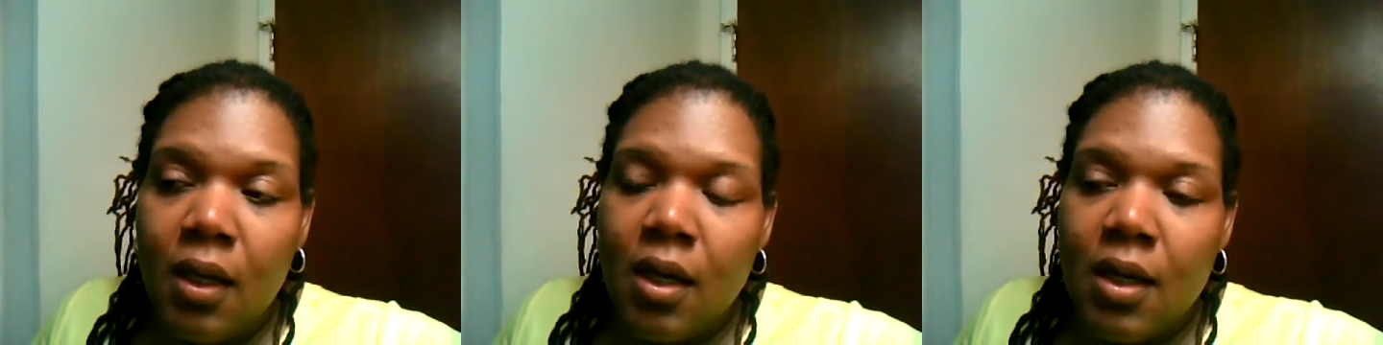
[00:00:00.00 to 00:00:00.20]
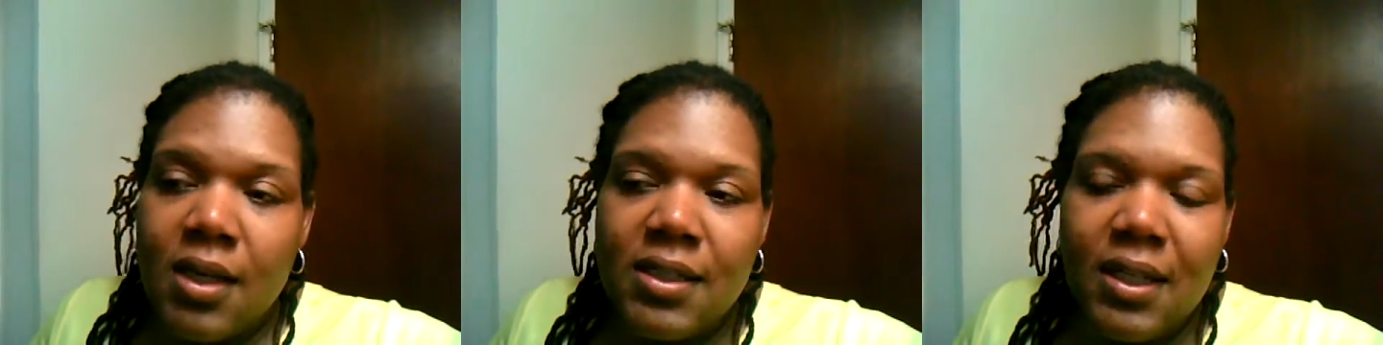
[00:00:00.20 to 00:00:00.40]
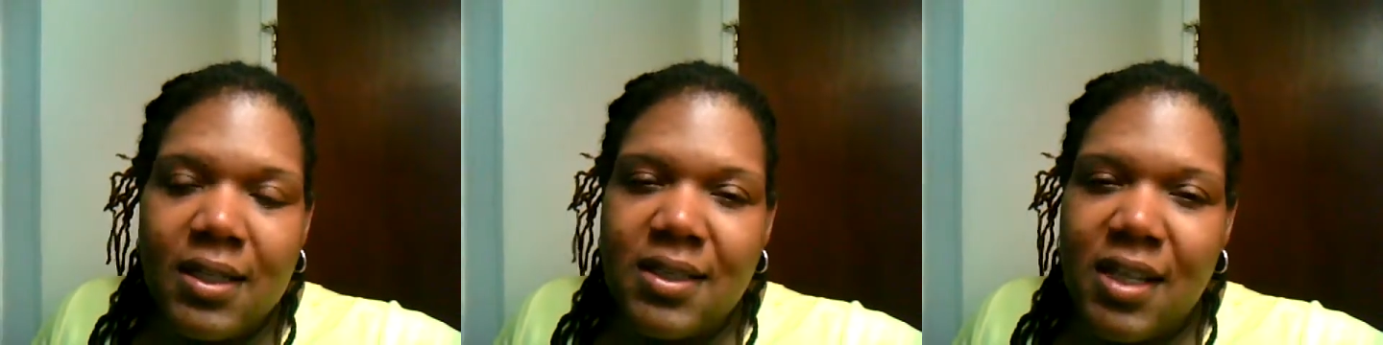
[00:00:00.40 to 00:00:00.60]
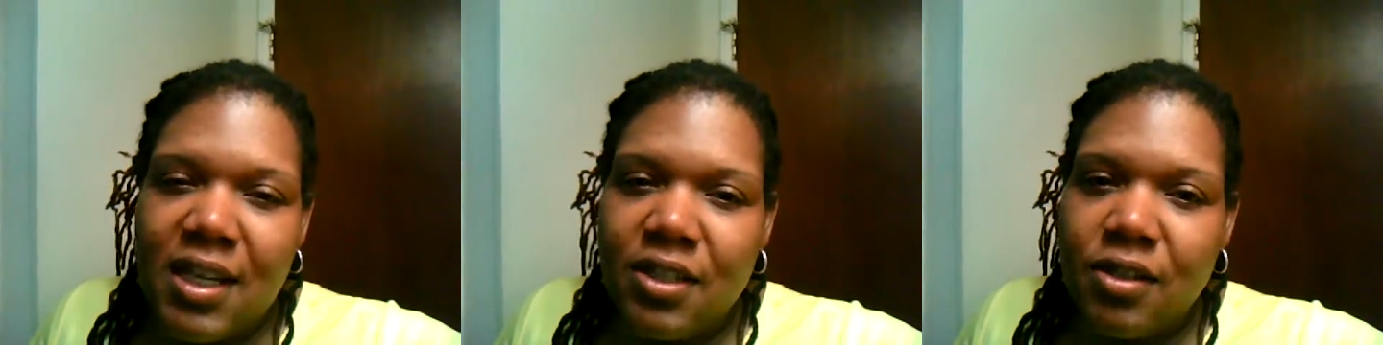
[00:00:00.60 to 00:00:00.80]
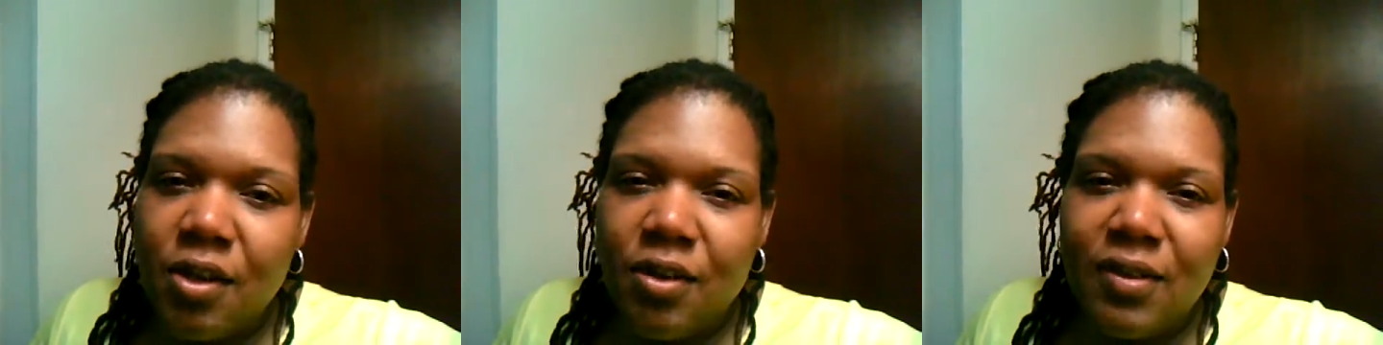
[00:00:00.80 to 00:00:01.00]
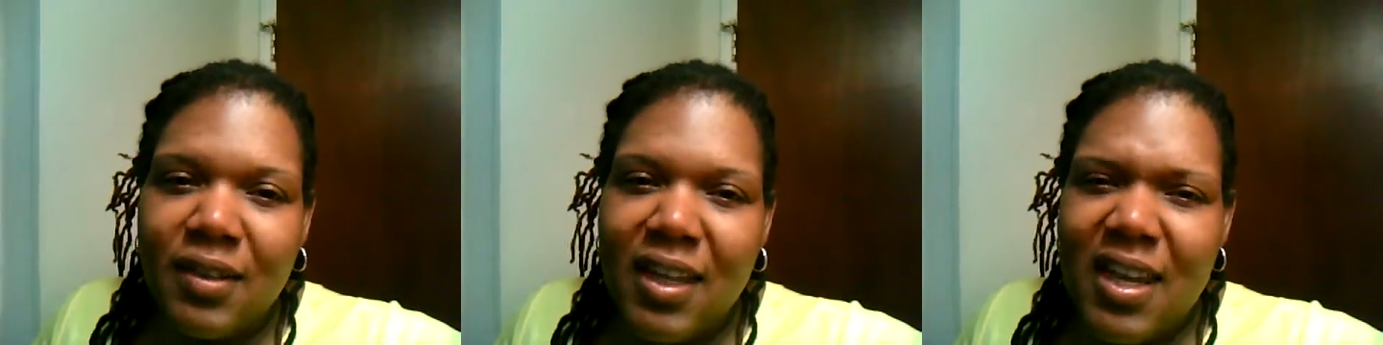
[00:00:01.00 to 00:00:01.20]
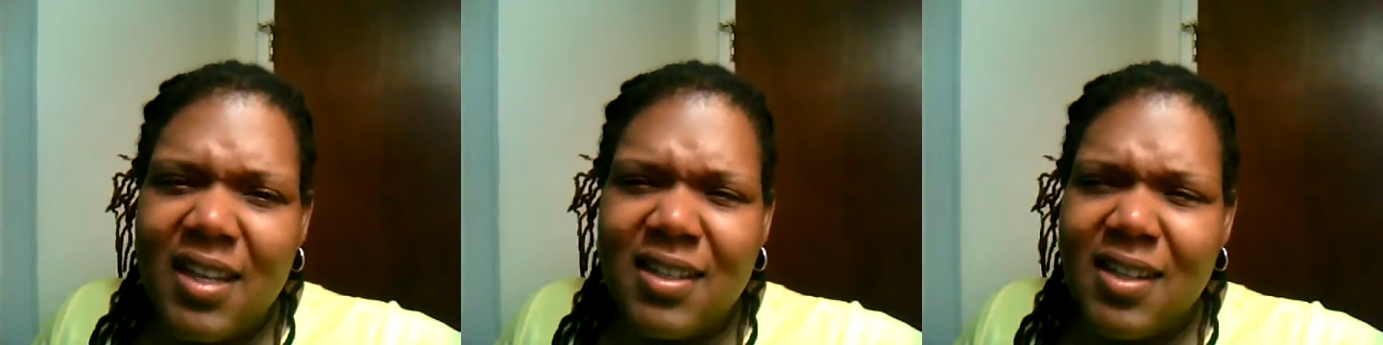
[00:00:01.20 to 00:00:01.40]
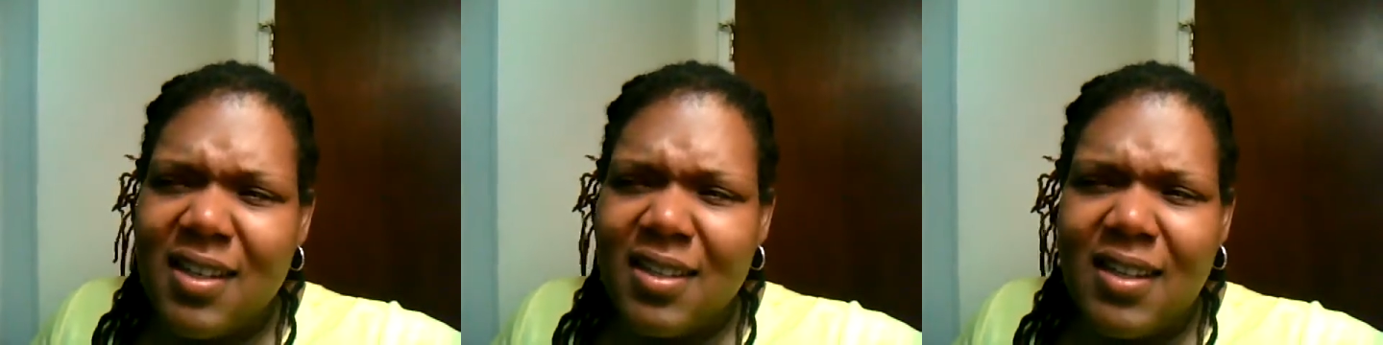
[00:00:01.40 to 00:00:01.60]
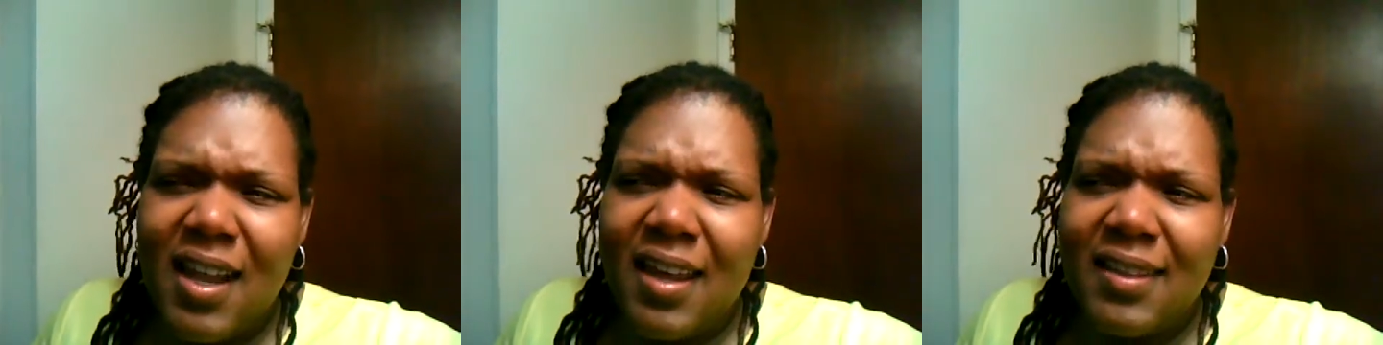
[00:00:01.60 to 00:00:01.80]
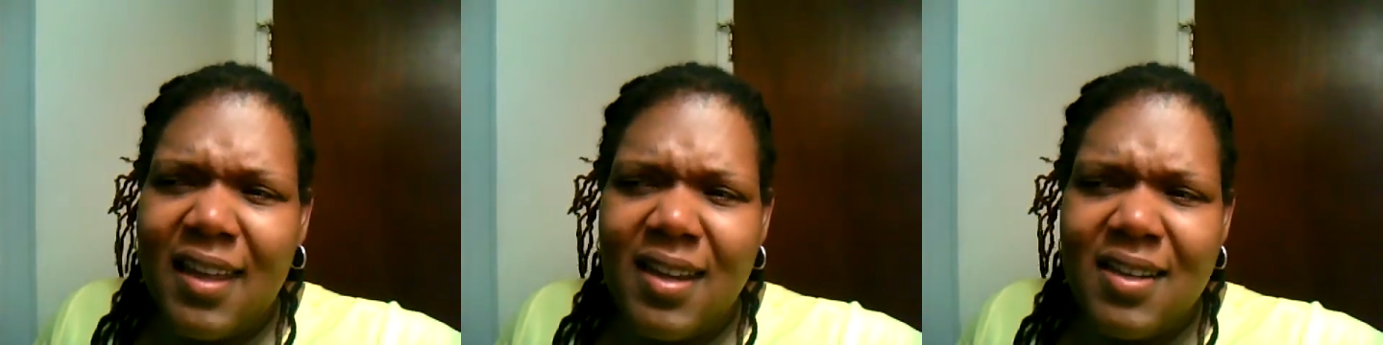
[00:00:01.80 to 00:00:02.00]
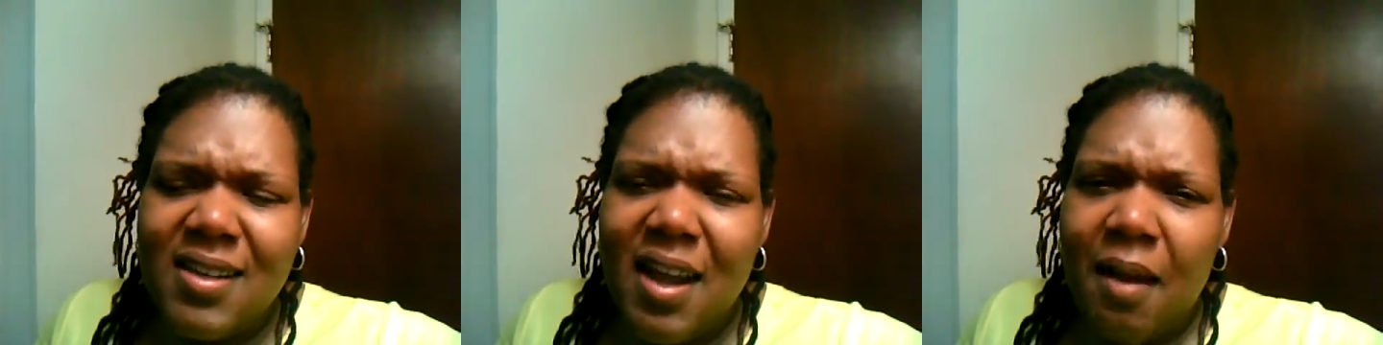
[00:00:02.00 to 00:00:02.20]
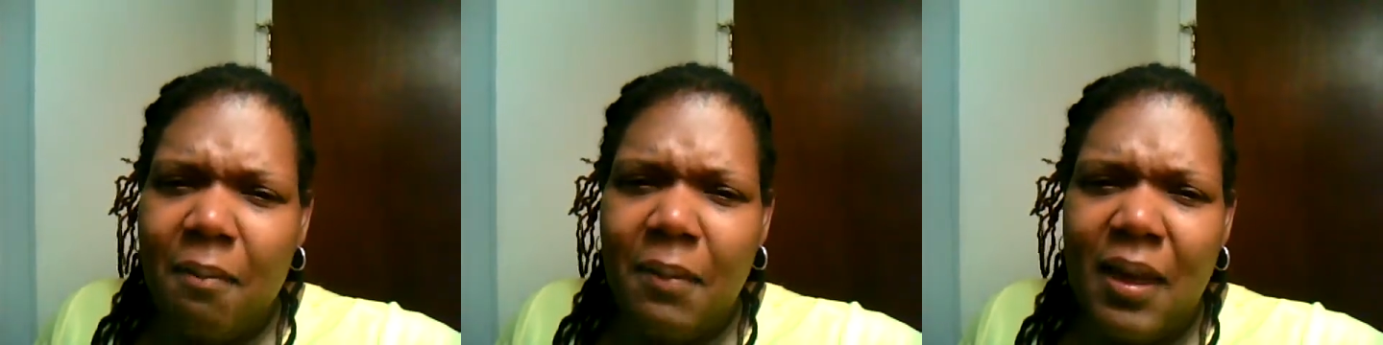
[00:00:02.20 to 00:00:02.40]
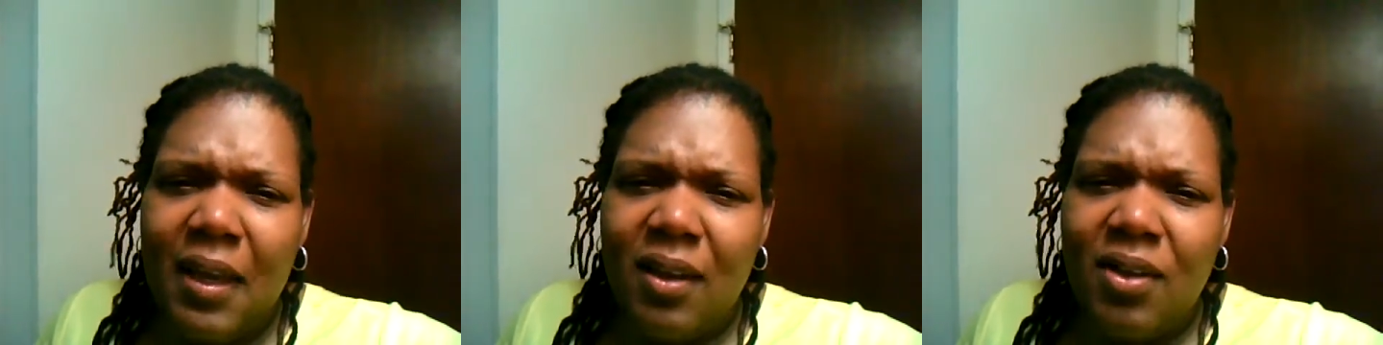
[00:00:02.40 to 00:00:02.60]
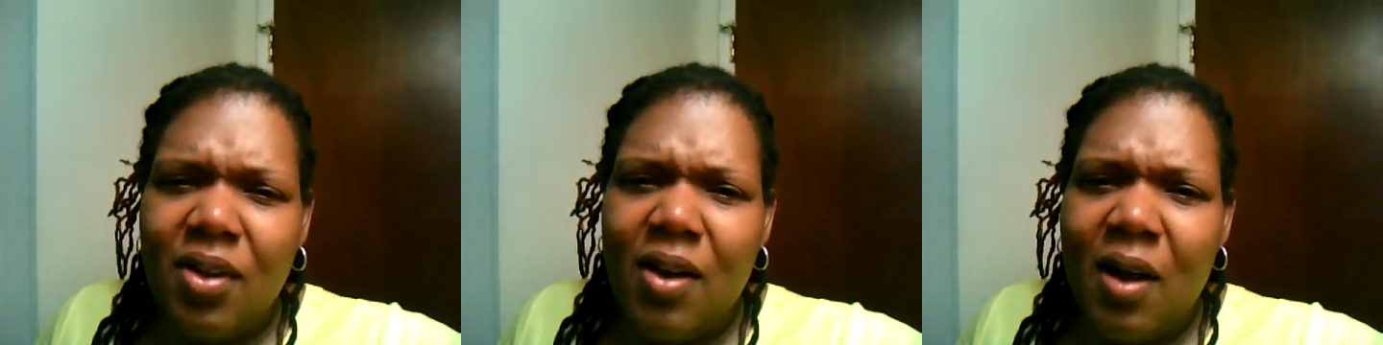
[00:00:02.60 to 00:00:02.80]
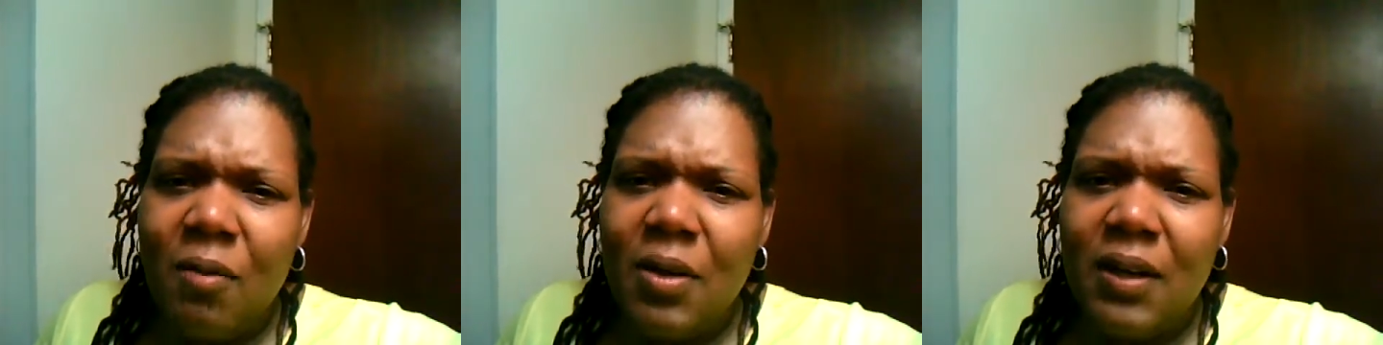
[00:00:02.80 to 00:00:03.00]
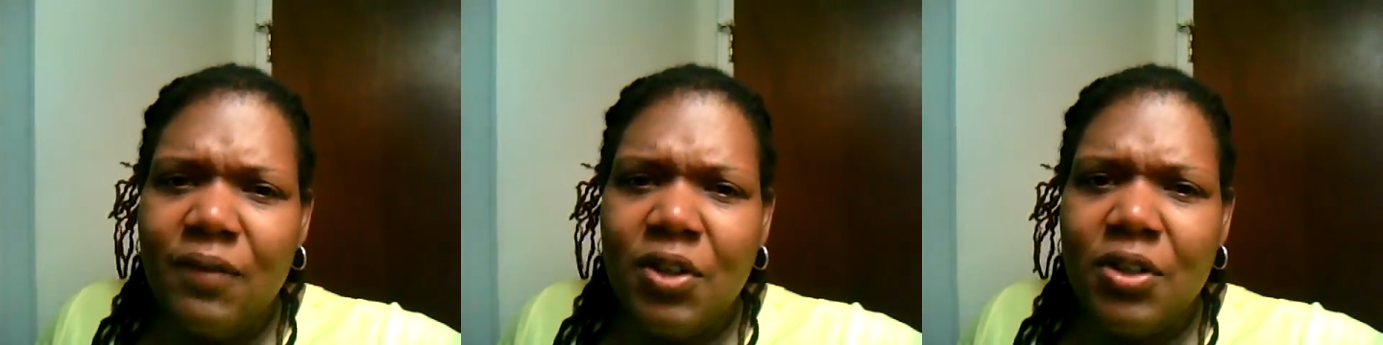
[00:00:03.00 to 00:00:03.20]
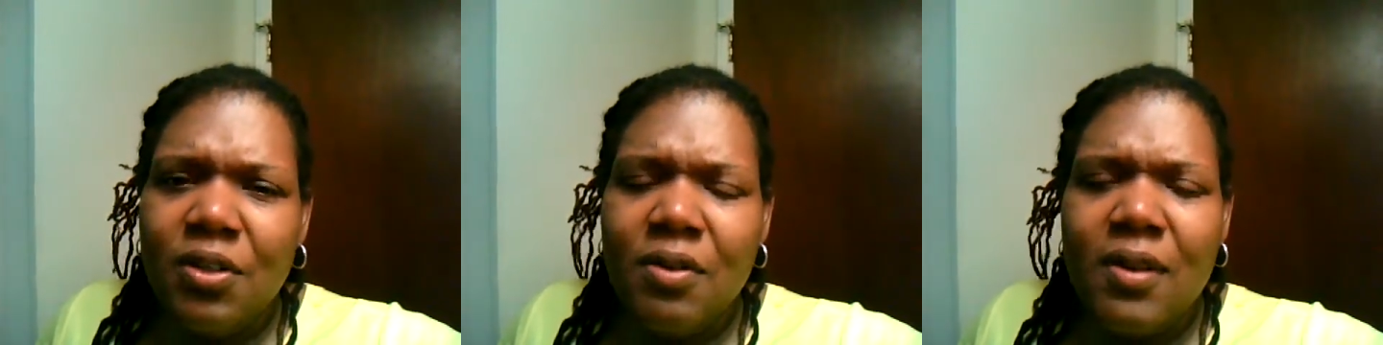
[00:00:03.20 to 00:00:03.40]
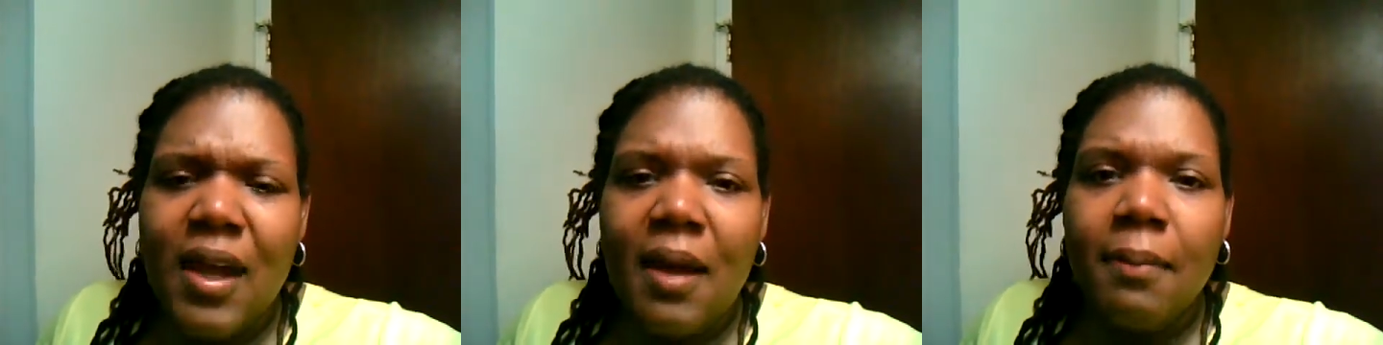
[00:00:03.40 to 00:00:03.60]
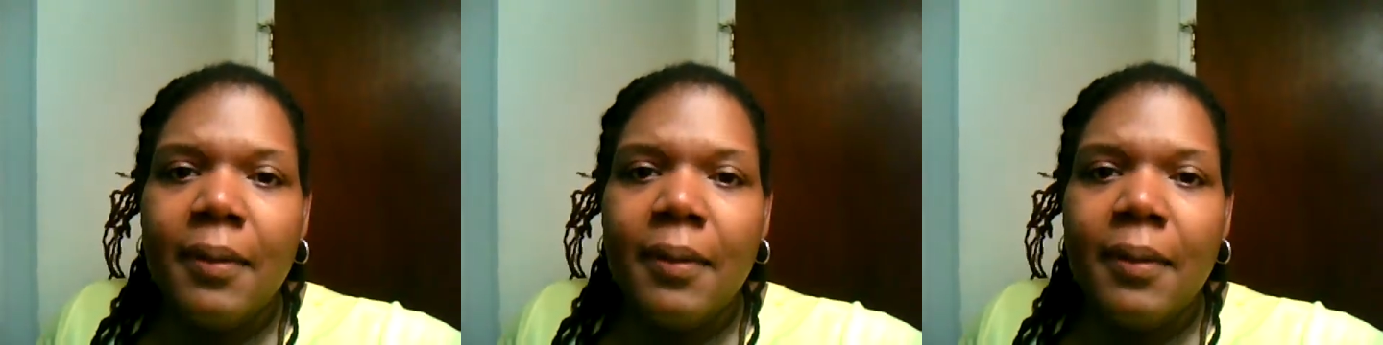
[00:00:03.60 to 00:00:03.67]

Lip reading: because they say certain things and it's like, that's not me, you know, I wouldn't even do that.